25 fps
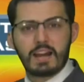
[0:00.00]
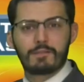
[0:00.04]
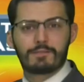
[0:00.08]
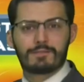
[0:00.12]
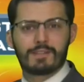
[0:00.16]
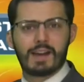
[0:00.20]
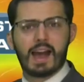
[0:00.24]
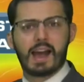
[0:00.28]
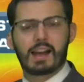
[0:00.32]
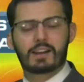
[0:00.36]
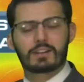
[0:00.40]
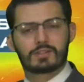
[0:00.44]

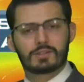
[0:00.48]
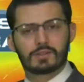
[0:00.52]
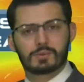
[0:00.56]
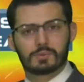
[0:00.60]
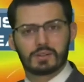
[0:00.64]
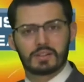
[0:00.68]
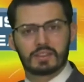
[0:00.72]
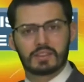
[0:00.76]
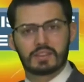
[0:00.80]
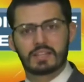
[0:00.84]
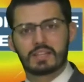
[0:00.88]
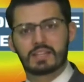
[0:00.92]
factor
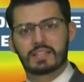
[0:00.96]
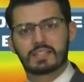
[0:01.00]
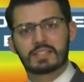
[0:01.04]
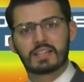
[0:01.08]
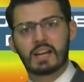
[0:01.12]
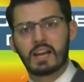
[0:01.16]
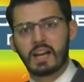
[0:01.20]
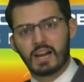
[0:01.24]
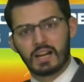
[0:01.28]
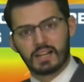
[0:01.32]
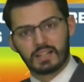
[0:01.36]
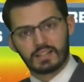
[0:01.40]
with this.
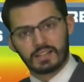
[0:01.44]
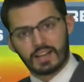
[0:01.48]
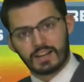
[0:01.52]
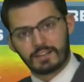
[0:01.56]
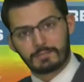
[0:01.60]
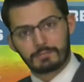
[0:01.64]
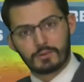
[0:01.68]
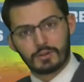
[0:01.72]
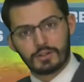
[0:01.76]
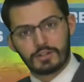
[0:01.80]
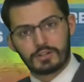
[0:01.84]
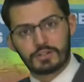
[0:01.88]
A lot
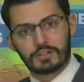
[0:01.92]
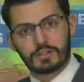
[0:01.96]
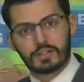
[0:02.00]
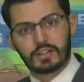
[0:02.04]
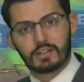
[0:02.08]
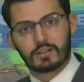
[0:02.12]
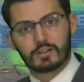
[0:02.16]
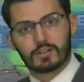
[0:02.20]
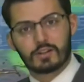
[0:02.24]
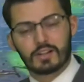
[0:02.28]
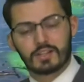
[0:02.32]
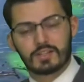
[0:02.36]
of moisture
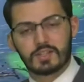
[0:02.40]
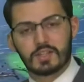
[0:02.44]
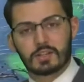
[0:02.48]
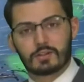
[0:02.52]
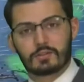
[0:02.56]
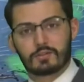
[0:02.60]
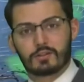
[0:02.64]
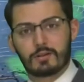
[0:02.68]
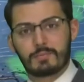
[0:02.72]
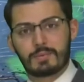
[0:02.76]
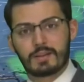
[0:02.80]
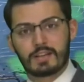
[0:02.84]
here across the
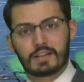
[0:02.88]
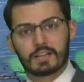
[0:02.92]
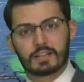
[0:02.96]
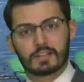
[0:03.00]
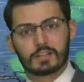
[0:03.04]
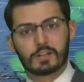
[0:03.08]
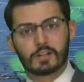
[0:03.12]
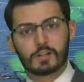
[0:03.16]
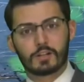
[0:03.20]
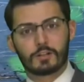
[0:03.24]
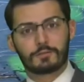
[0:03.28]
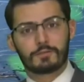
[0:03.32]
Caribbean
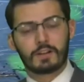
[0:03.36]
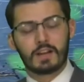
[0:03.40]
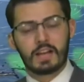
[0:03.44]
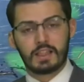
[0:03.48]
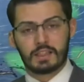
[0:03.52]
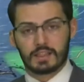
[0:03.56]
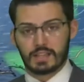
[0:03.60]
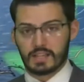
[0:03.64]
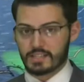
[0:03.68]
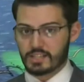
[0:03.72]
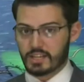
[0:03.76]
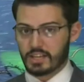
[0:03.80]
and
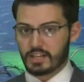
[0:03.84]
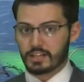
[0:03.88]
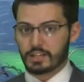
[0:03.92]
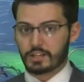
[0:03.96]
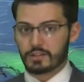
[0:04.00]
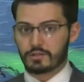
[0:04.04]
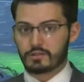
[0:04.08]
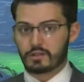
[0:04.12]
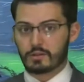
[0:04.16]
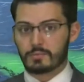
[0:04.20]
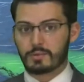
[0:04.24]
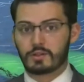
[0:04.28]
Gulf. That's going to
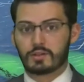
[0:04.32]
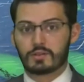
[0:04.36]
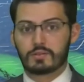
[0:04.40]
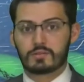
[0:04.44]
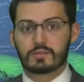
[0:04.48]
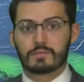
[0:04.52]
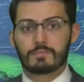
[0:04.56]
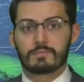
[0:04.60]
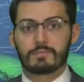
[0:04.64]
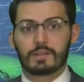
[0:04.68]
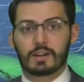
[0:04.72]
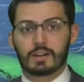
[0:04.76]
contribute to
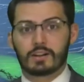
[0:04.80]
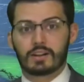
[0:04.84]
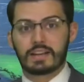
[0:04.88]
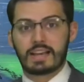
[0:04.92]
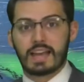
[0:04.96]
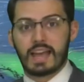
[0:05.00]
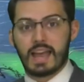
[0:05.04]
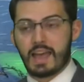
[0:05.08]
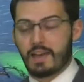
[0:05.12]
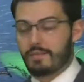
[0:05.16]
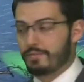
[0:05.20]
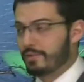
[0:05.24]
some very
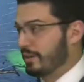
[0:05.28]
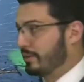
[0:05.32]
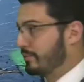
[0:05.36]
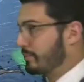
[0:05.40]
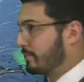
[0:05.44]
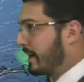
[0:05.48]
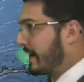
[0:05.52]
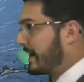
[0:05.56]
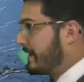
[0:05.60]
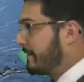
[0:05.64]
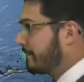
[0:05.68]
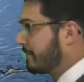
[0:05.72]
heavy
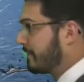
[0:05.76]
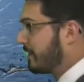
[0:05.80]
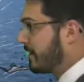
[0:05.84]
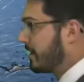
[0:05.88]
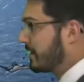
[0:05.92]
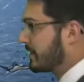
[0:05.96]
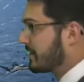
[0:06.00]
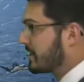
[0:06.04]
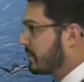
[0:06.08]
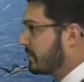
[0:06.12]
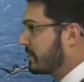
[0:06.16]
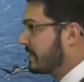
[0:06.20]

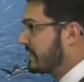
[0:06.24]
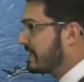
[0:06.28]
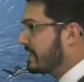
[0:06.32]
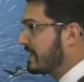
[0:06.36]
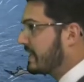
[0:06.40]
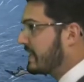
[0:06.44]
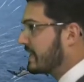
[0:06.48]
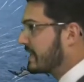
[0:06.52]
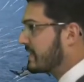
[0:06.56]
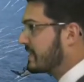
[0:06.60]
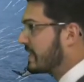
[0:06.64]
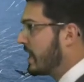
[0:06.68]
rainfall. So we
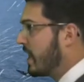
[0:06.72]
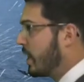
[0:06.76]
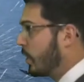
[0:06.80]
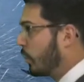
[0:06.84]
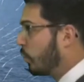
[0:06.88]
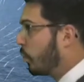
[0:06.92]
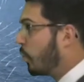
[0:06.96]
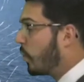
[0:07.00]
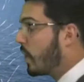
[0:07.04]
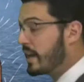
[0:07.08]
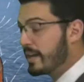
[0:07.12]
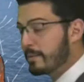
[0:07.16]
see this
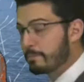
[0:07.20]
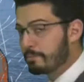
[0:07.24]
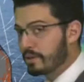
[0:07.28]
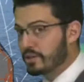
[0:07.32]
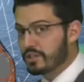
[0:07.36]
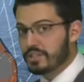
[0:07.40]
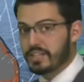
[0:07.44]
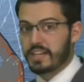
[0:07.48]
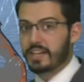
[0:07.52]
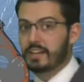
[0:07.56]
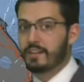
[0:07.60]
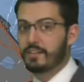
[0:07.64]
one
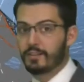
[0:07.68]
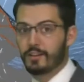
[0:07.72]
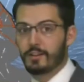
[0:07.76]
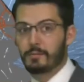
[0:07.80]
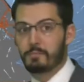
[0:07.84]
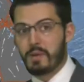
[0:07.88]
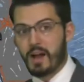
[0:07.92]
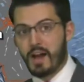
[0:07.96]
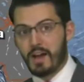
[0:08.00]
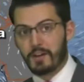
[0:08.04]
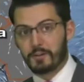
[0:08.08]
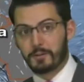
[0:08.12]
particular
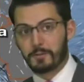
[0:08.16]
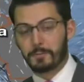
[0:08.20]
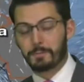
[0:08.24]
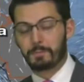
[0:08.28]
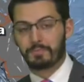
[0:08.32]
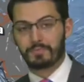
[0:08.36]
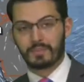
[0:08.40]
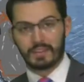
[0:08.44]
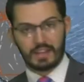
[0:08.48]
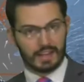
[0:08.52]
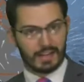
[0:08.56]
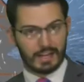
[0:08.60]
model
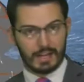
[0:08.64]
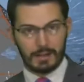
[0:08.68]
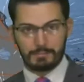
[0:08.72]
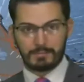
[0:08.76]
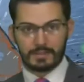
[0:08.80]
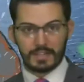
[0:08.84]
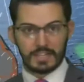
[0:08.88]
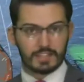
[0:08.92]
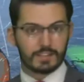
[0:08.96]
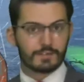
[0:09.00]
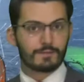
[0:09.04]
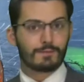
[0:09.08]
that
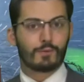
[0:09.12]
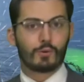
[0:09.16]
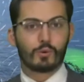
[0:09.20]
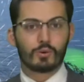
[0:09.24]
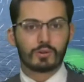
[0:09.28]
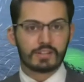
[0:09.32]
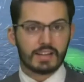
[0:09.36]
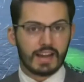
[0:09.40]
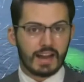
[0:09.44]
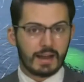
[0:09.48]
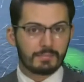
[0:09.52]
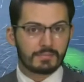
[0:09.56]
updates
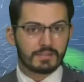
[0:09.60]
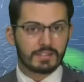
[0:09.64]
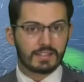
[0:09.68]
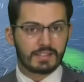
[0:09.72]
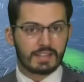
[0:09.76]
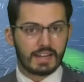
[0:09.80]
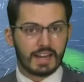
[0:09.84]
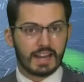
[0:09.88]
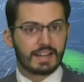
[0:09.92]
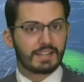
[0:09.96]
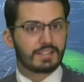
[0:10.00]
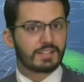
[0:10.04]
four times a
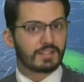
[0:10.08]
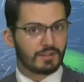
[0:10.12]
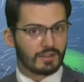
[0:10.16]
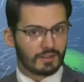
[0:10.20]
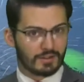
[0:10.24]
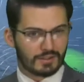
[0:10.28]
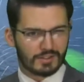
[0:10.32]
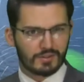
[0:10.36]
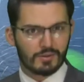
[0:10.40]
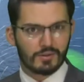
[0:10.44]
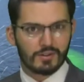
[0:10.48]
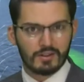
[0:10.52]
day, so
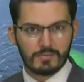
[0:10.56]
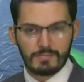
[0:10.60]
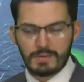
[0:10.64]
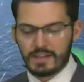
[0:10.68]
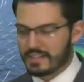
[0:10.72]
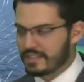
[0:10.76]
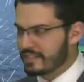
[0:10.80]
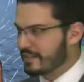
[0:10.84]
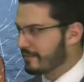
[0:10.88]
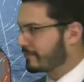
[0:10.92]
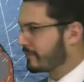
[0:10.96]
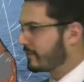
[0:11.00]
there's going to be
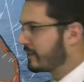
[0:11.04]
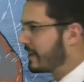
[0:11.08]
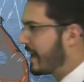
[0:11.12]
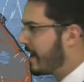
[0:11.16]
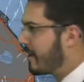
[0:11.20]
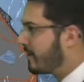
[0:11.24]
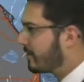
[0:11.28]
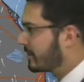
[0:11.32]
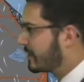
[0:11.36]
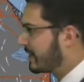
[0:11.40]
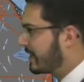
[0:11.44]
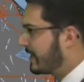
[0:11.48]
different
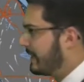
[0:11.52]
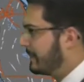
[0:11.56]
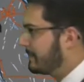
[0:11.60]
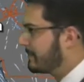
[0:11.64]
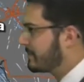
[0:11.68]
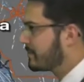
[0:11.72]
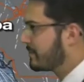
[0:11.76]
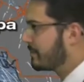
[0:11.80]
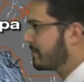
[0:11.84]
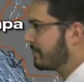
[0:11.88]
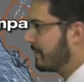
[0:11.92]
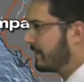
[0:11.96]

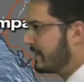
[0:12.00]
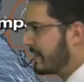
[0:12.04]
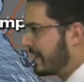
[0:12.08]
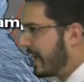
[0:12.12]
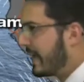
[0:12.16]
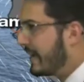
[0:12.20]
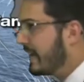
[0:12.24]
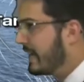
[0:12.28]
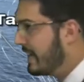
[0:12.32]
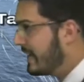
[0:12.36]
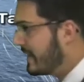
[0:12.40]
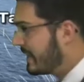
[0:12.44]
outcomes through the
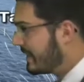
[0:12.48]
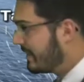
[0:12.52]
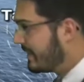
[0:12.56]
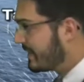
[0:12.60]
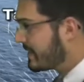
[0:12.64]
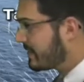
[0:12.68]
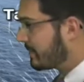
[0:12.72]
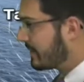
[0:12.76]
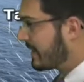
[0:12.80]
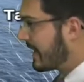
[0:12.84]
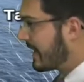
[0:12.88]
day. This one